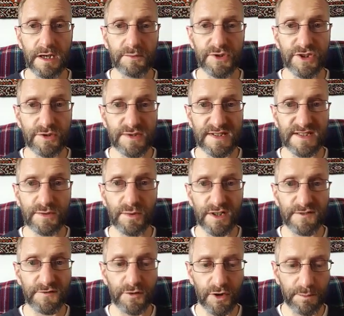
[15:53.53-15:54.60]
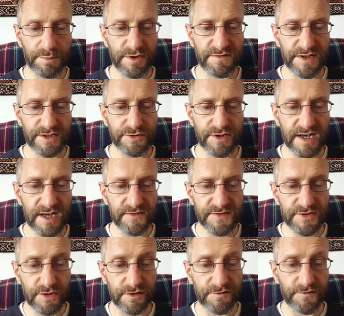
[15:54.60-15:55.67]
She uses the word for privet drive.
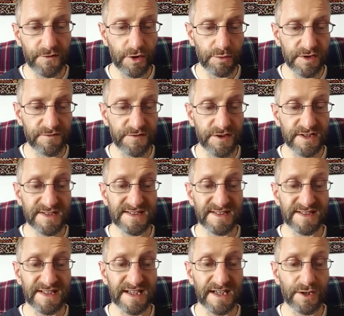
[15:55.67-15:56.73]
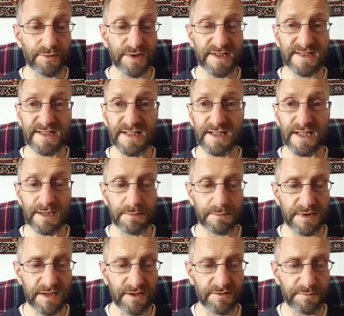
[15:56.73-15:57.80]
So 4 refers to the increase
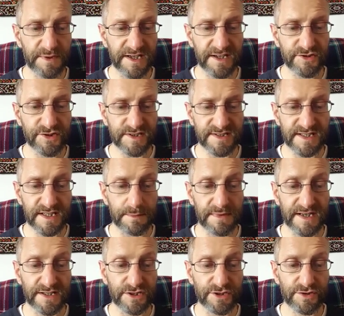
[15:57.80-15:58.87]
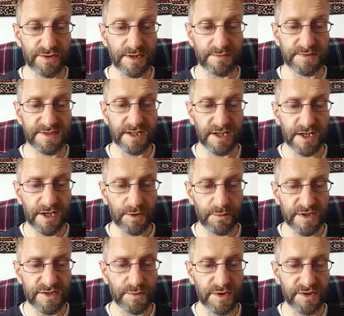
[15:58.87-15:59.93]
of pages in the manuscript, which